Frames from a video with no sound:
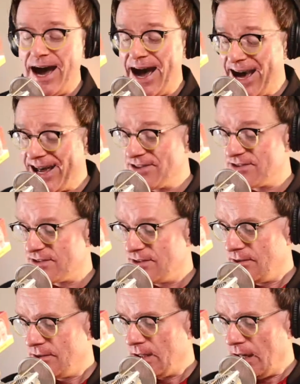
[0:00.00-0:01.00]
And
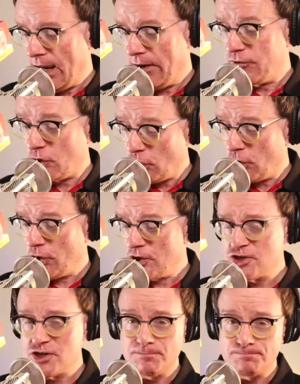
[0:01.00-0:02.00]
of
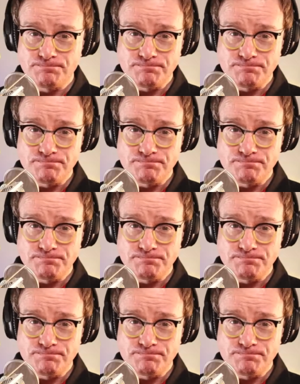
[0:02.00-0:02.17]
course,